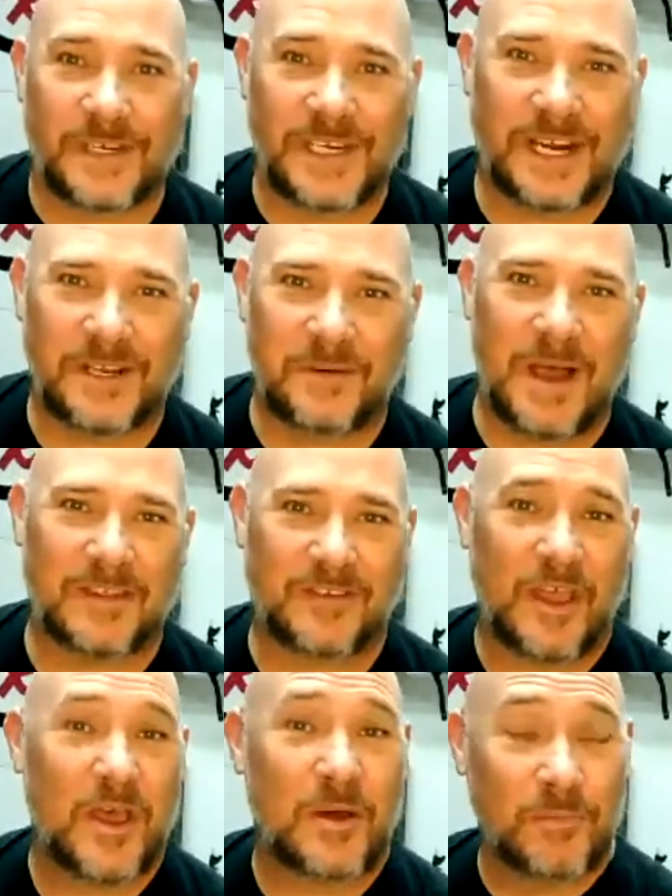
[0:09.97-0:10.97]
Mañana
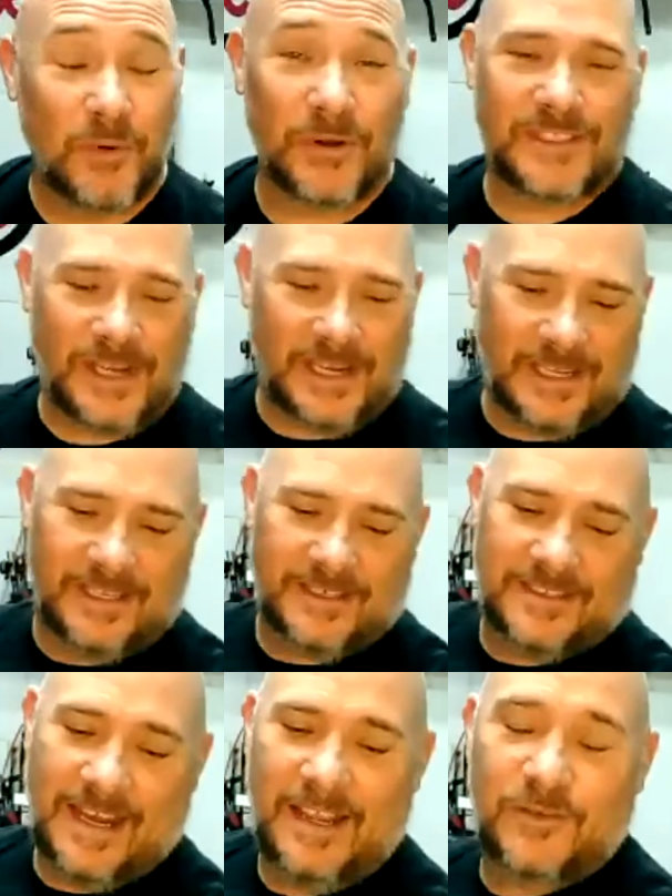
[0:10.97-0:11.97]
morning check-in.
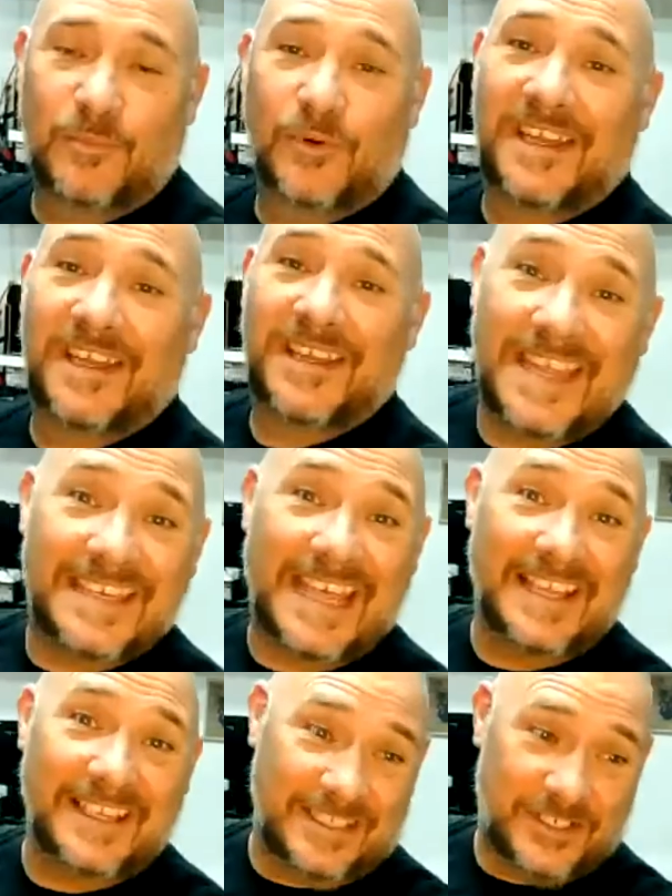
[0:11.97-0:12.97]
Today is more like the
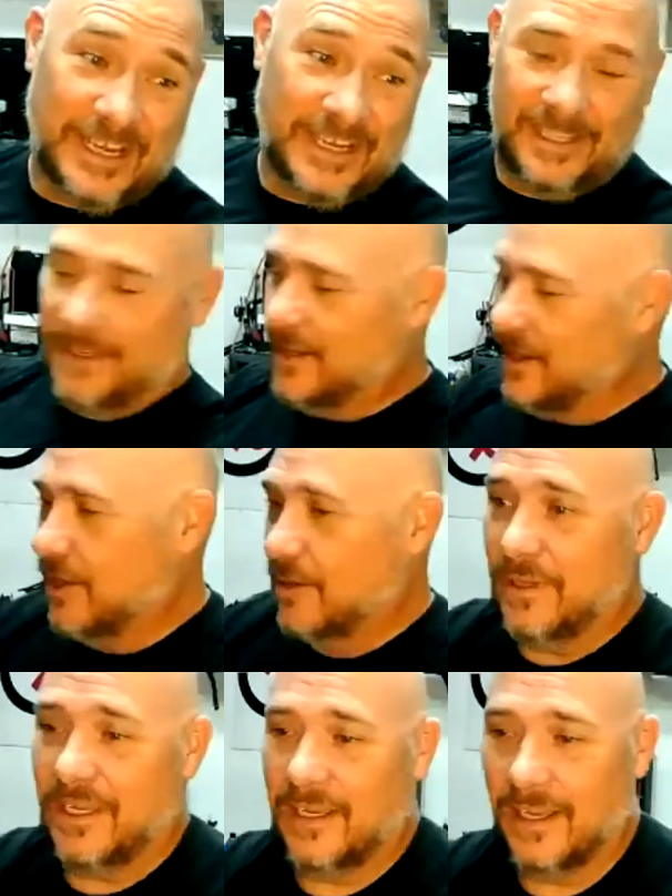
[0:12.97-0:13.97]
daily check-in
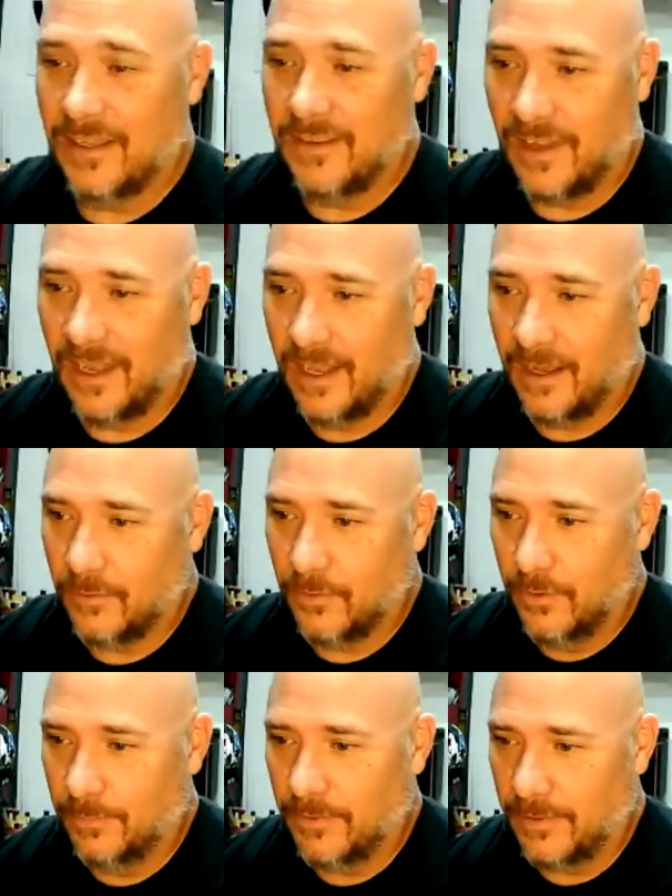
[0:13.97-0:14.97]
because
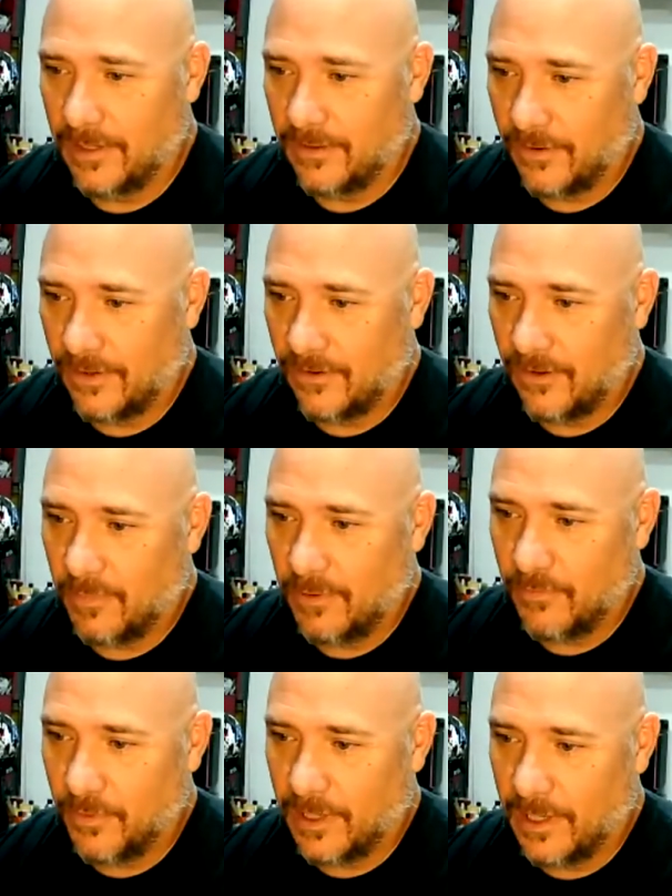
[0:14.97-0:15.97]
let's turn this off
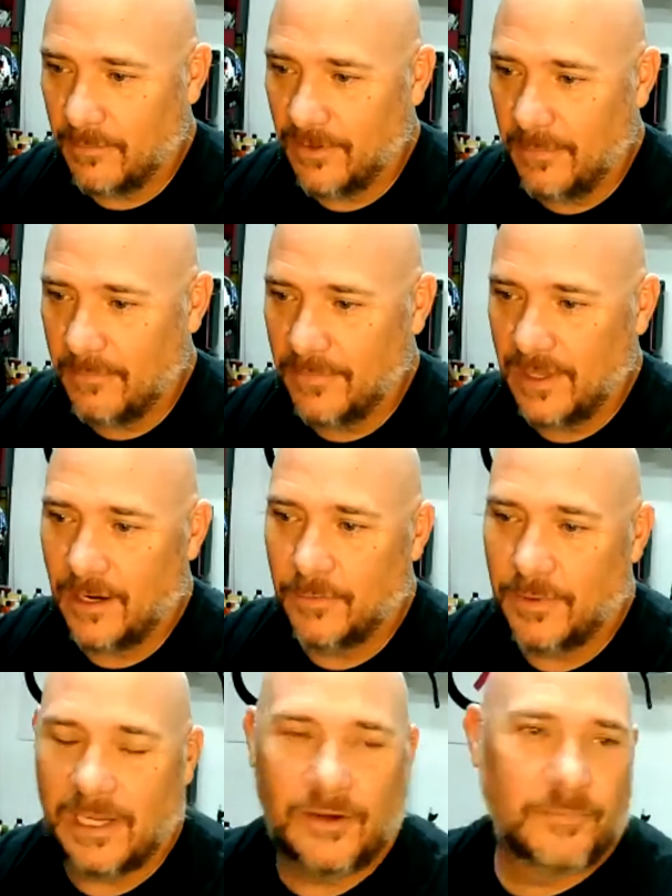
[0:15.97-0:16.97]
before it comes up. There we
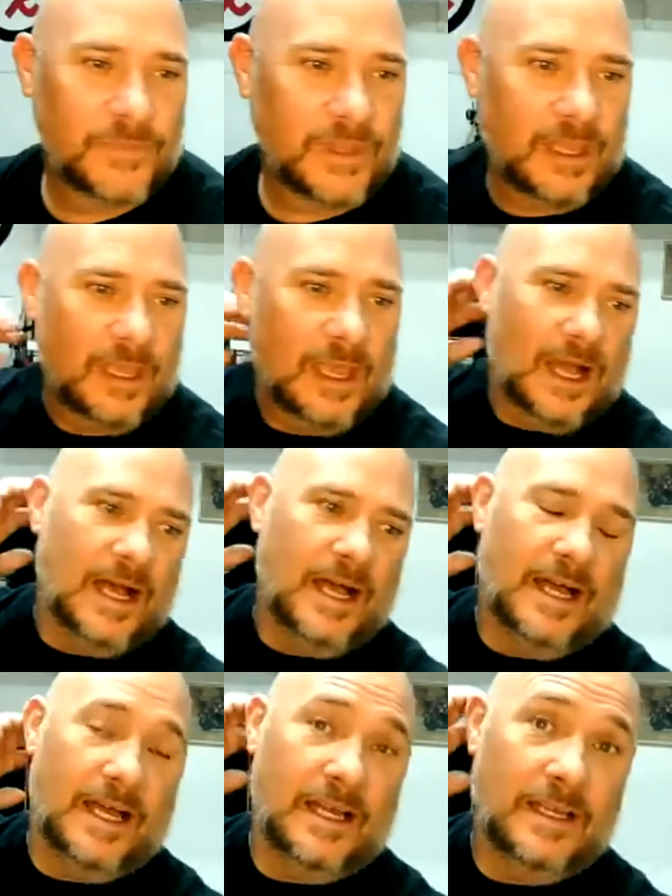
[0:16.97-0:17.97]
go.
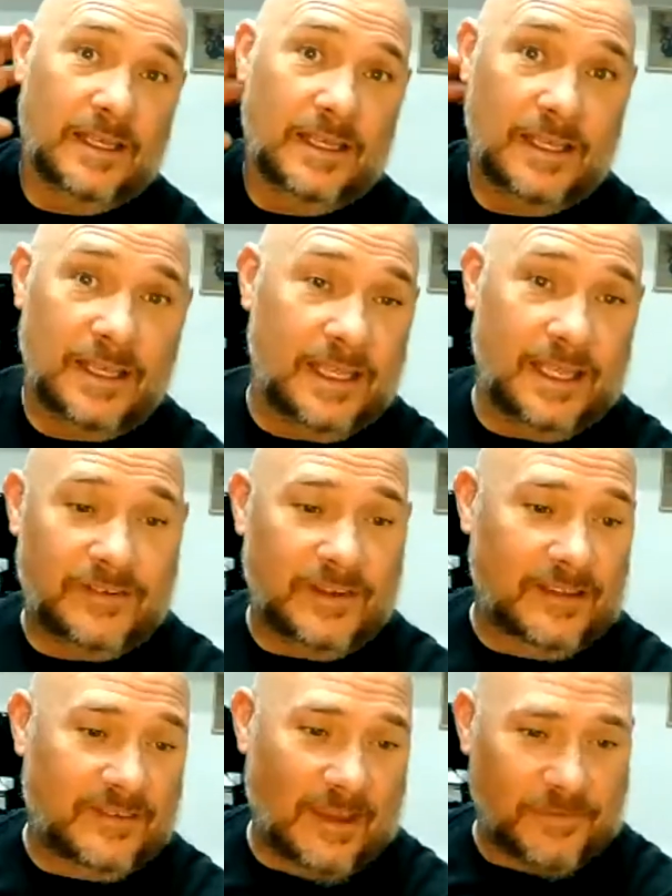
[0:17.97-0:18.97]

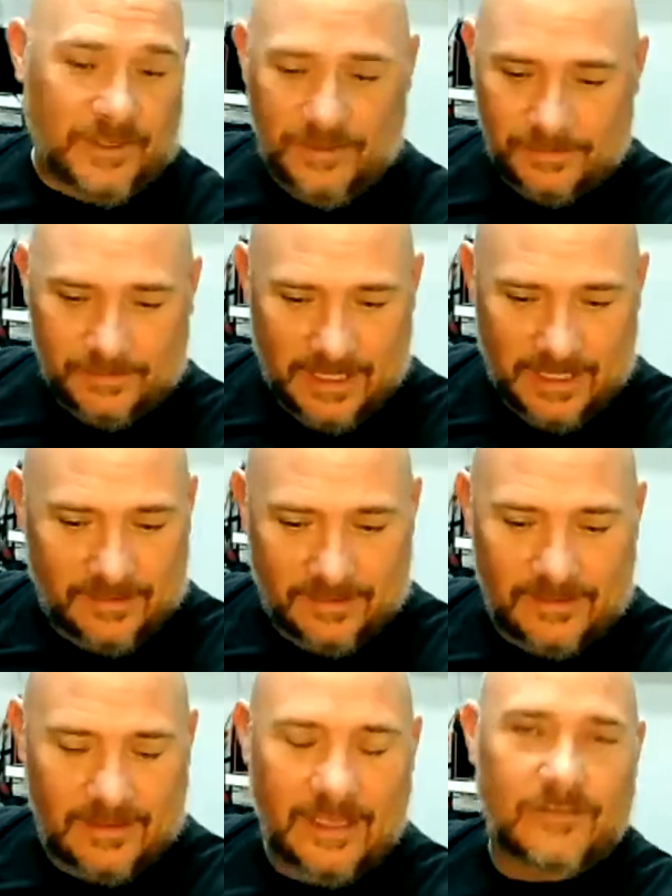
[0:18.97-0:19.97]
It's afternoon.
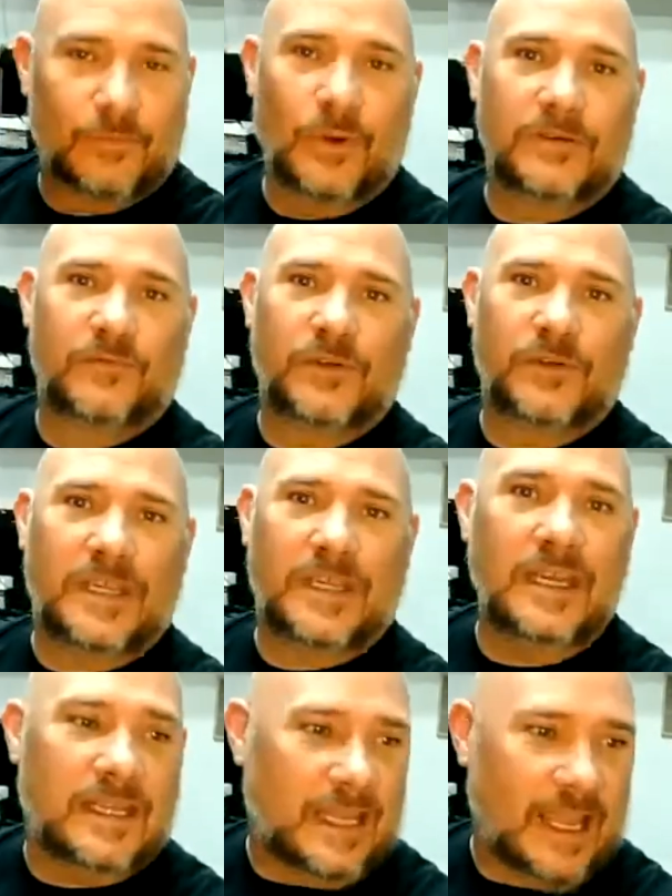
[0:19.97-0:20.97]
It's
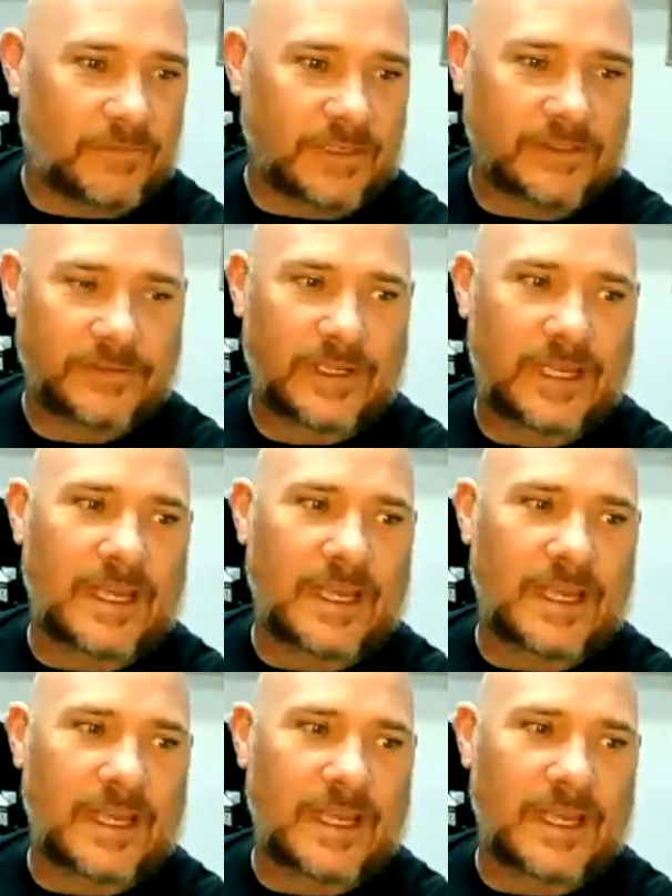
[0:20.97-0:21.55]
1:15 in the afternoon.